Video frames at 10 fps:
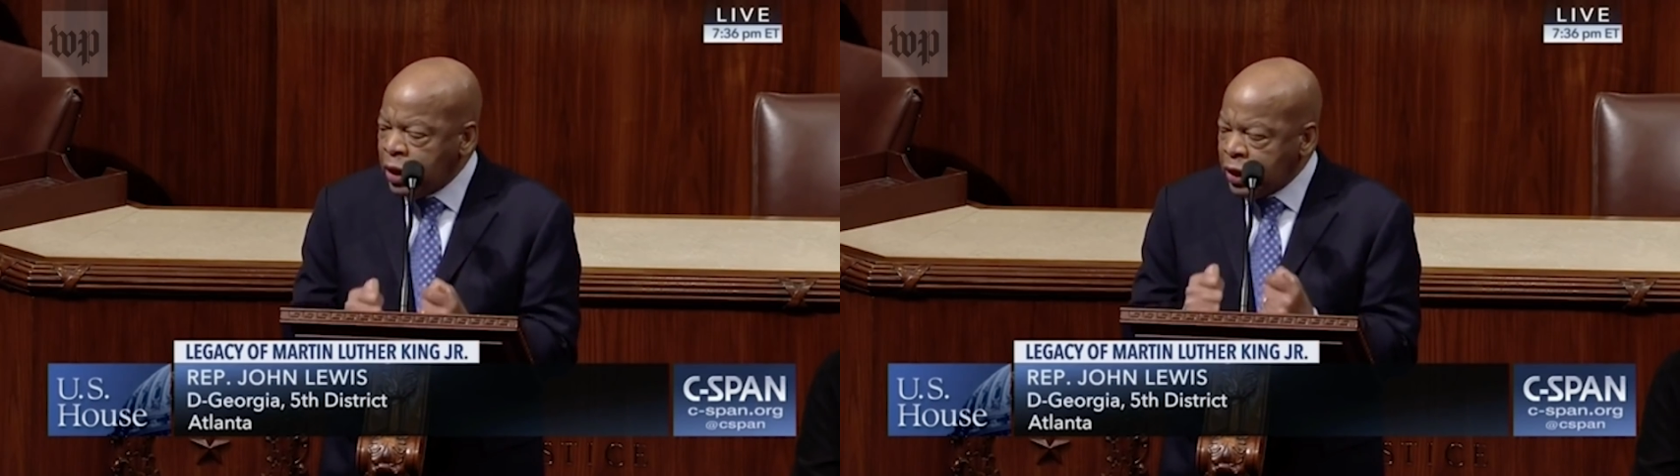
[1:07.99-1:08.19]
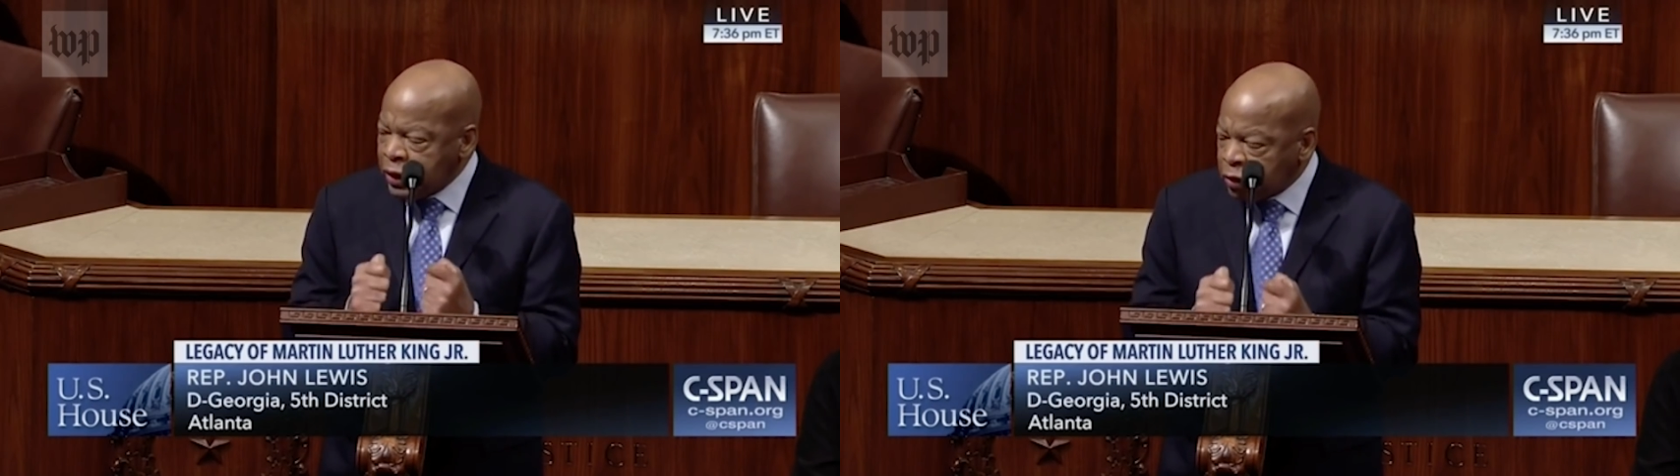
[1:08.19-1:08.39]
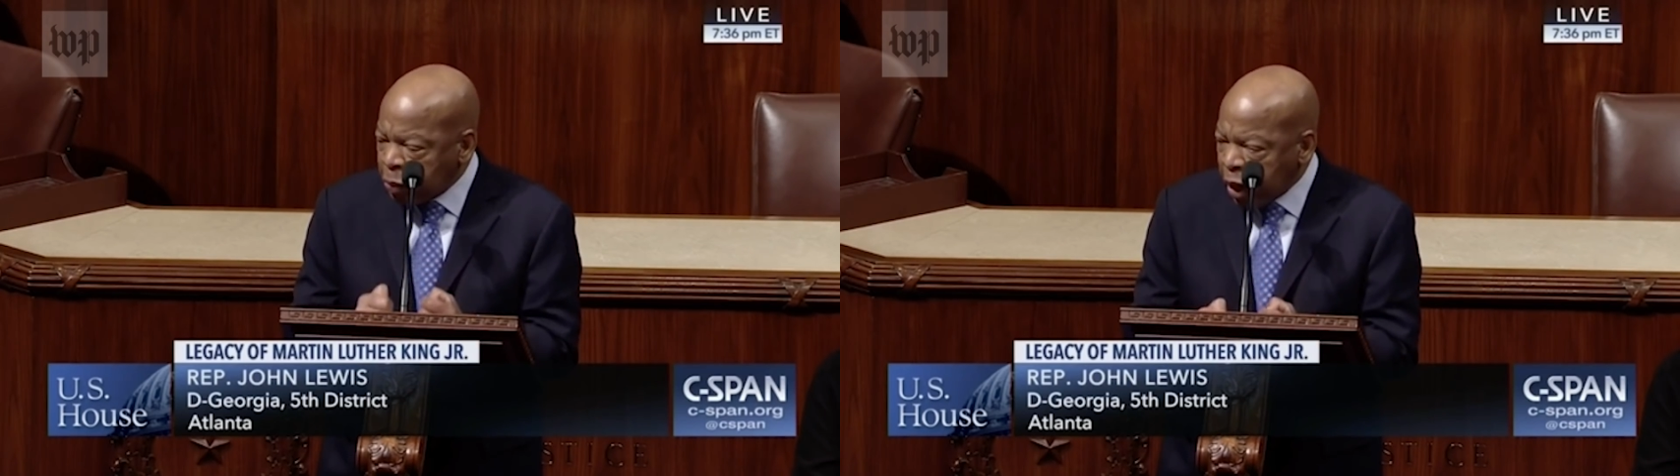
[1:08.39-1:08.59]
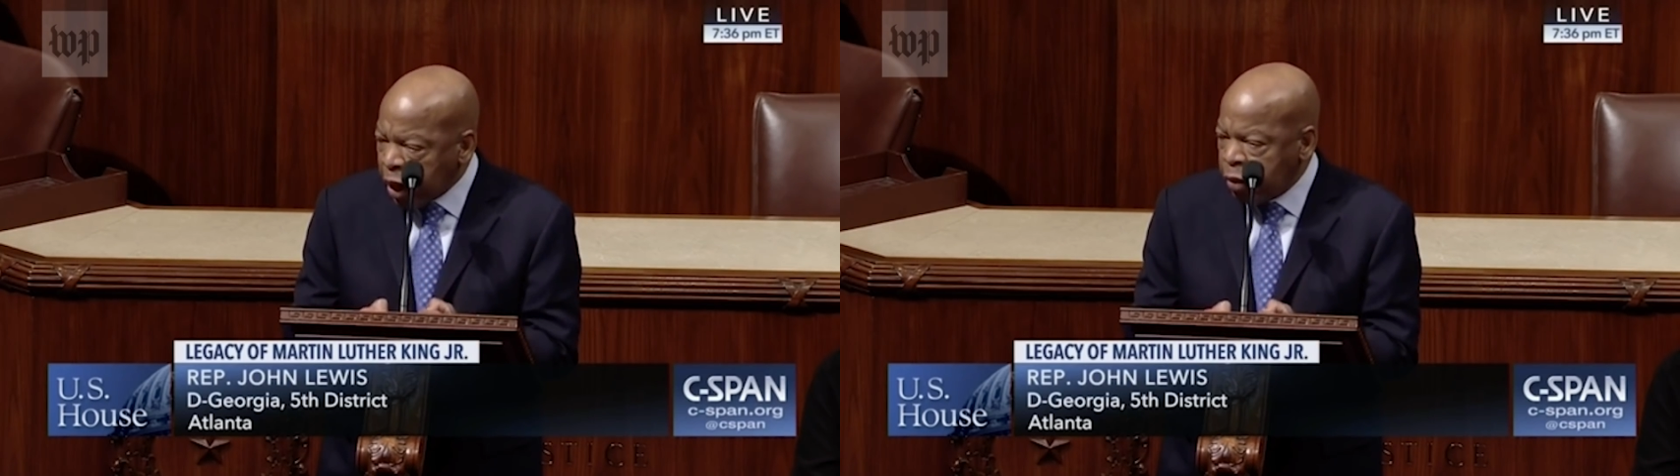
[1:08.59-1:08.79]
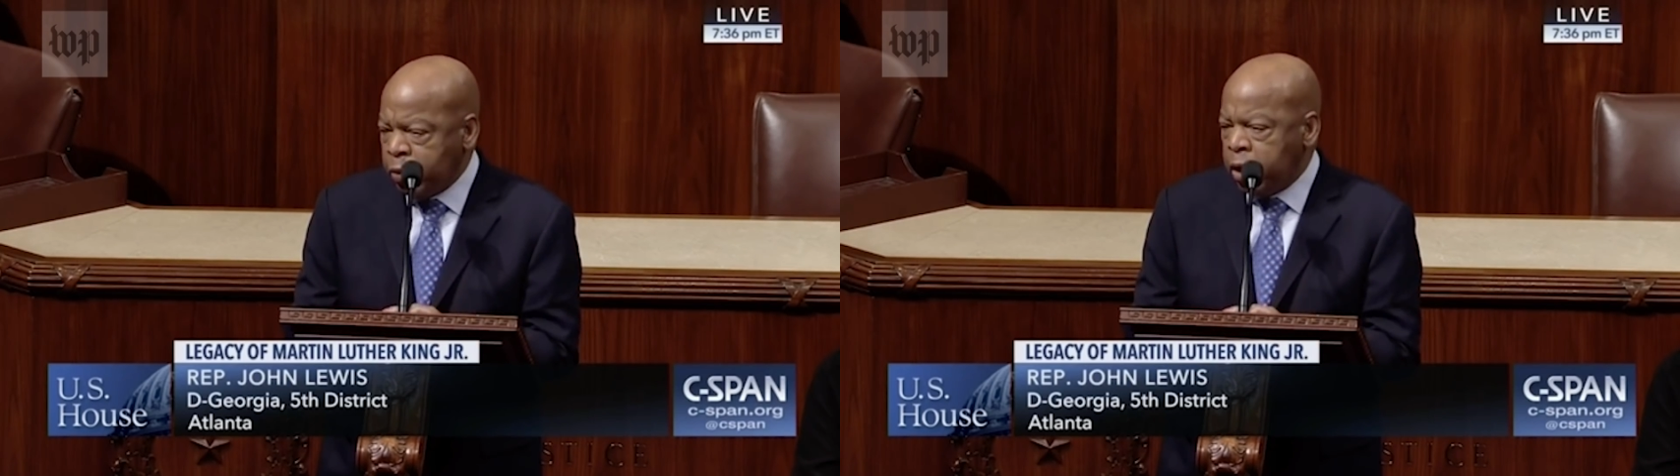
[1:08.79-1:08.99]

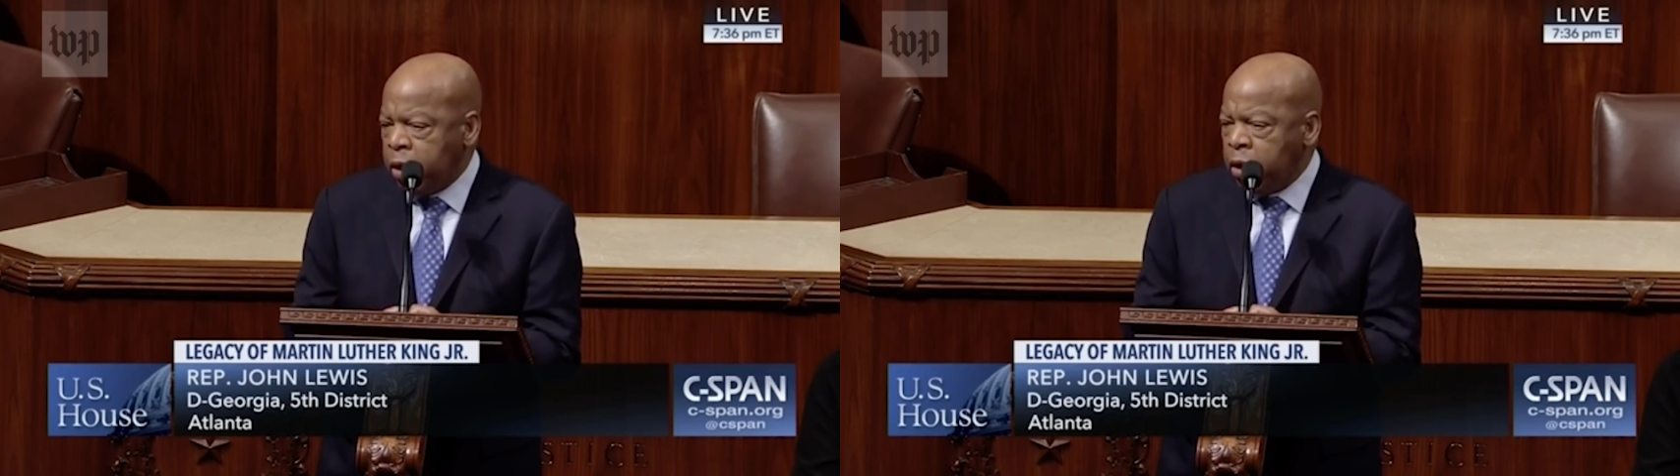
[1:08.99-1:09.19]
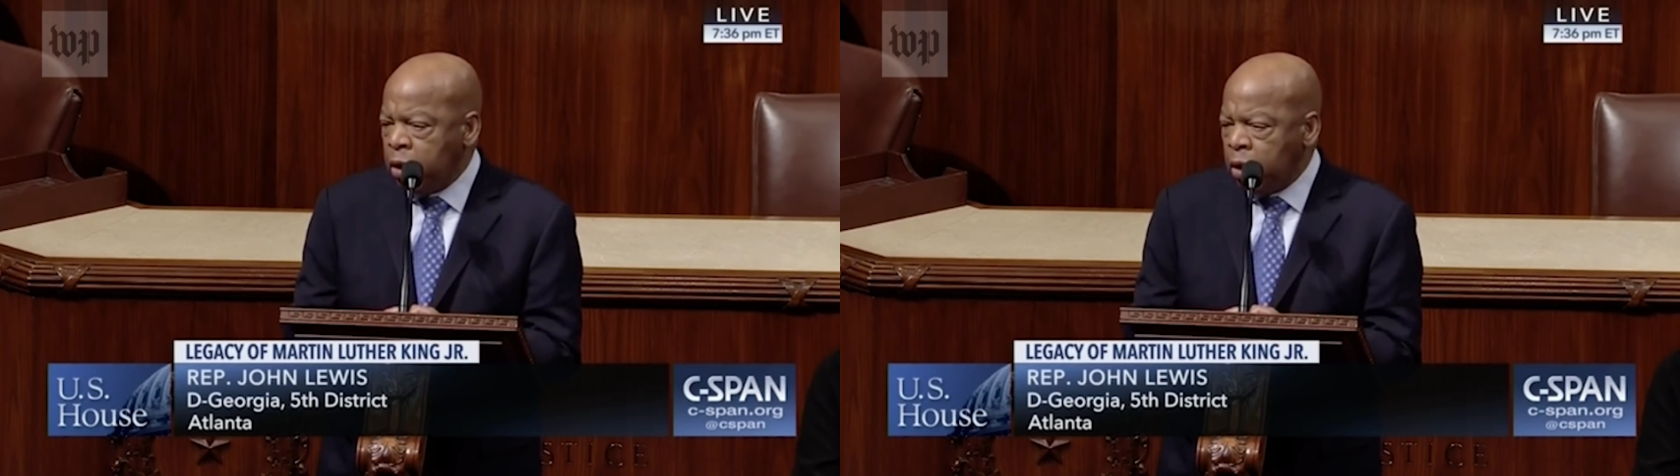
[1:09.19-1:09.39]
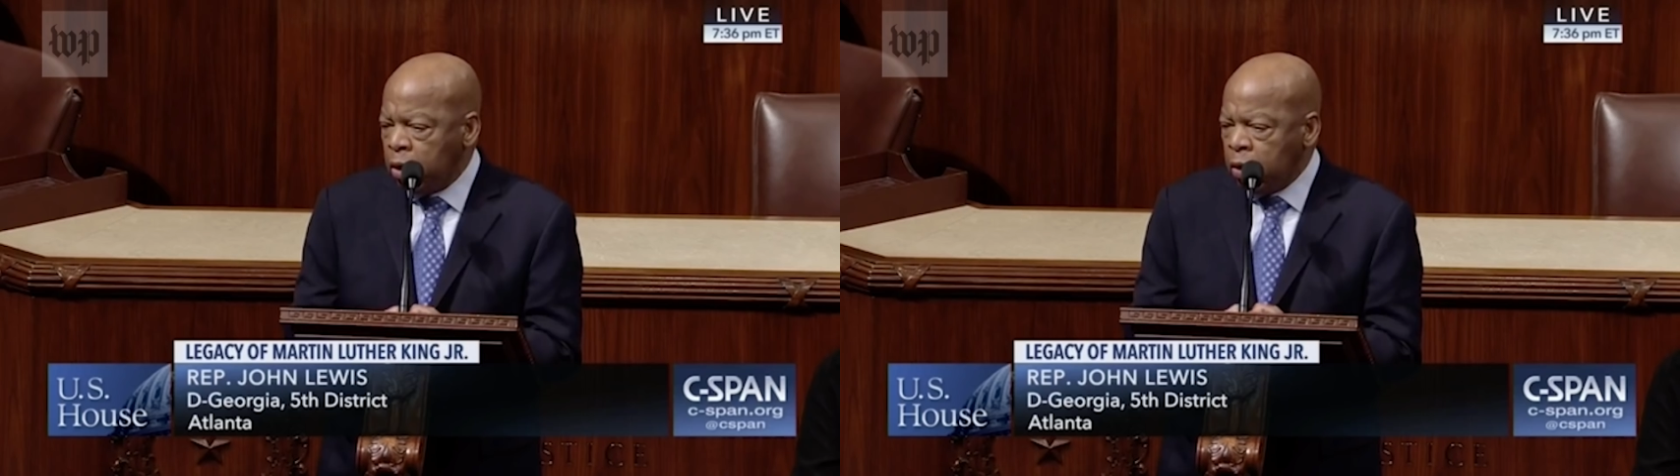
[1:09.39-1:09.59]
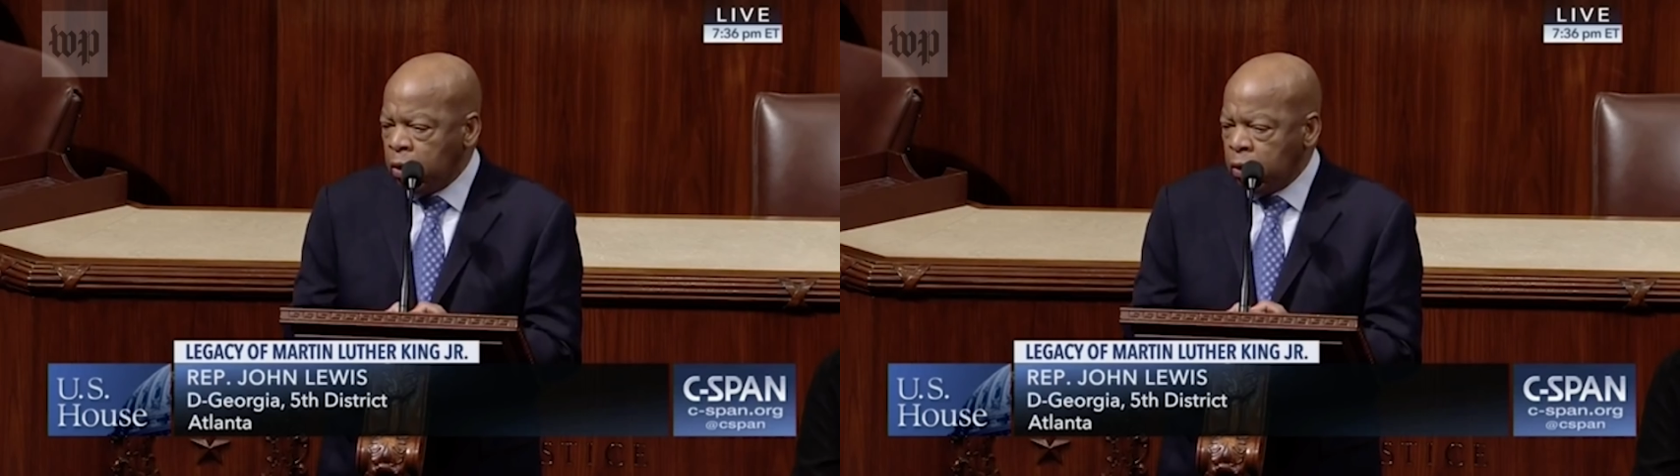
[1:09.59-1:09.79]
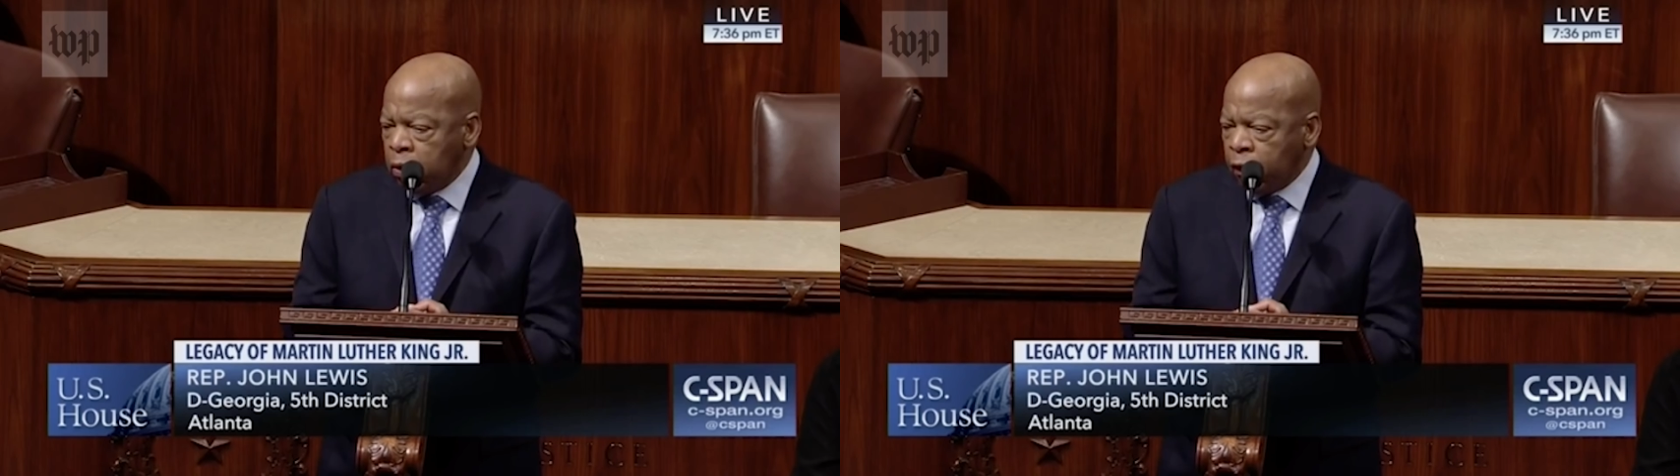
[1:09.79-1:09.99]
inspired me
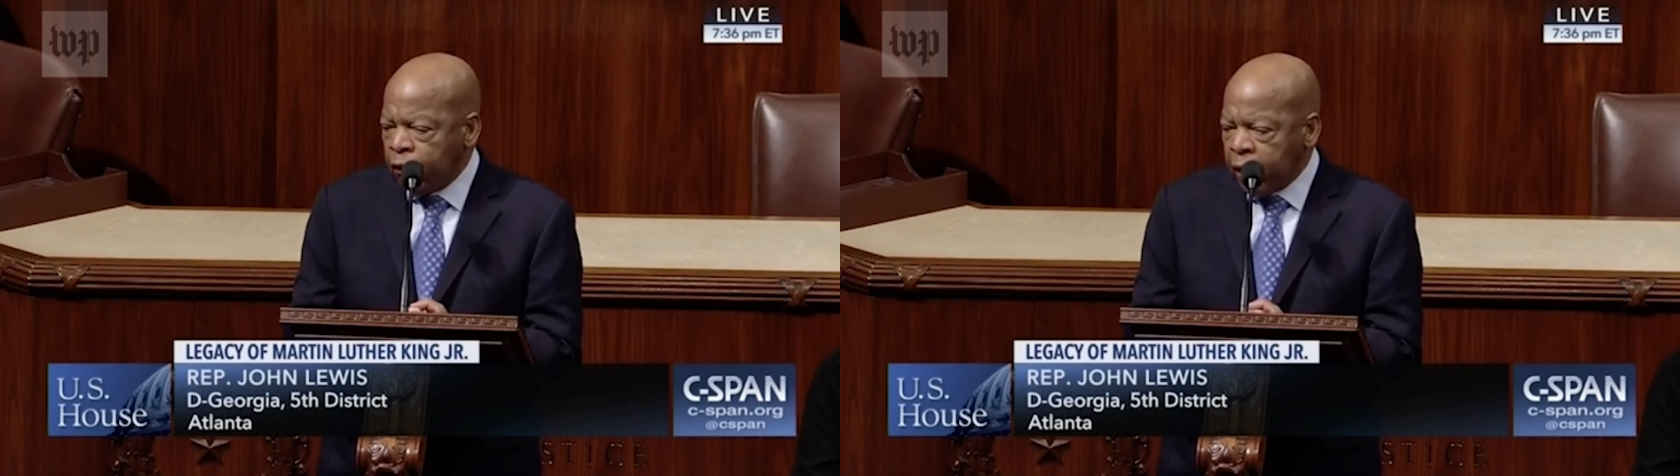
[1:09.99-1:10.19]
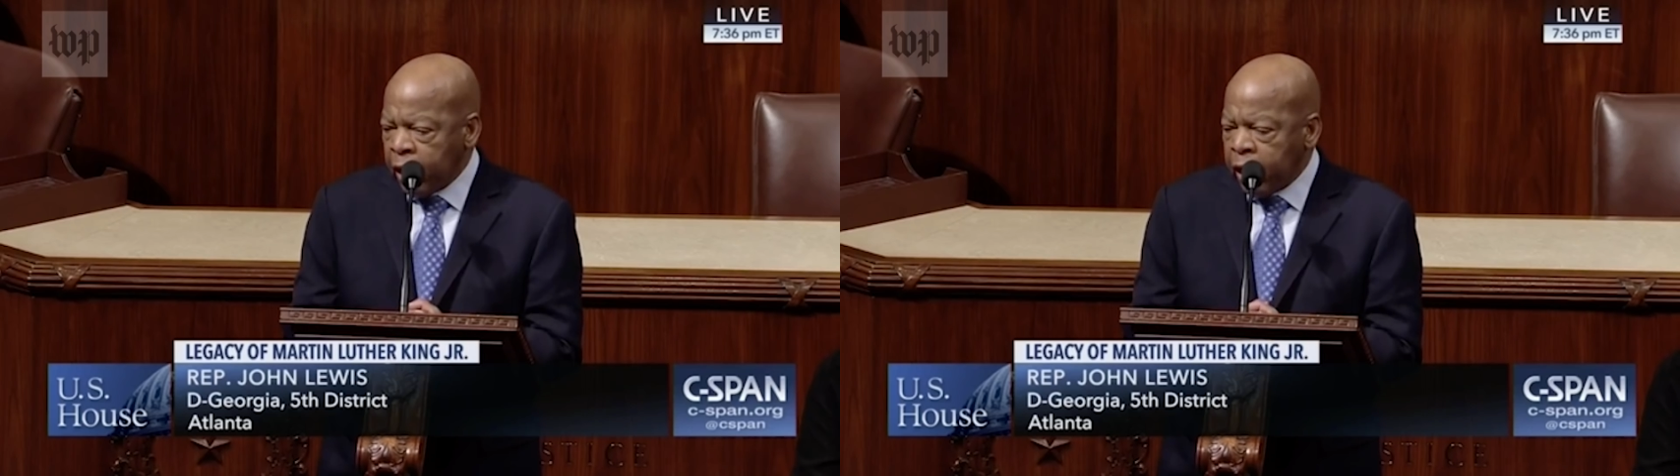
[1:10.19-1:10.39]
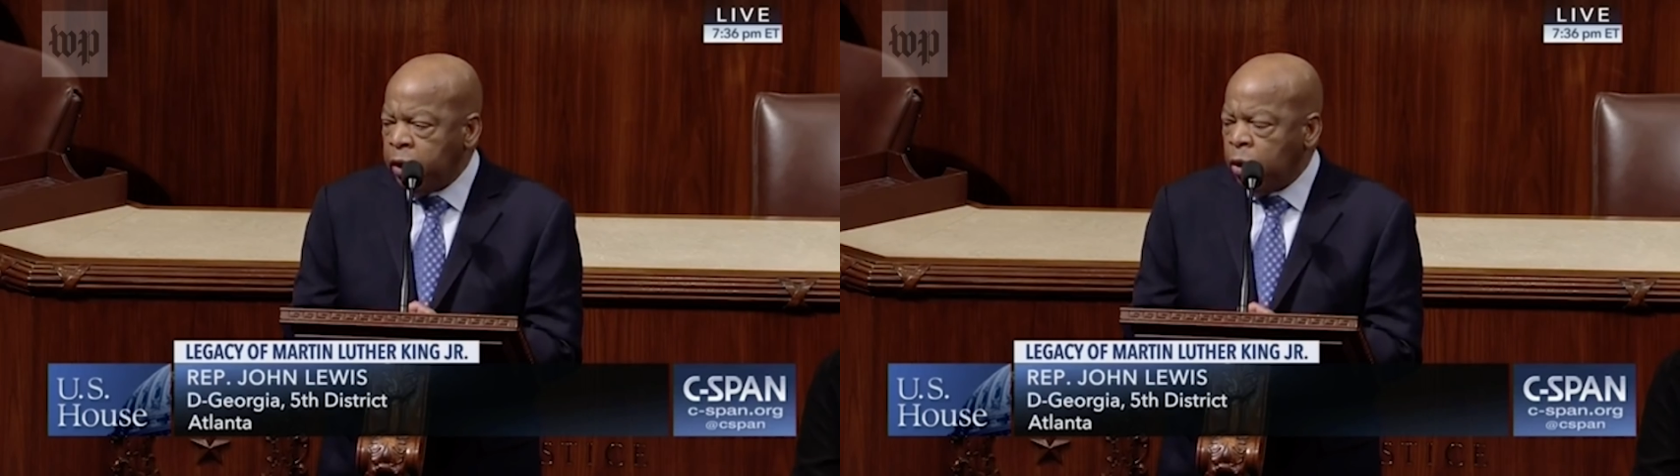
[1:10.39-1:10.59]
to find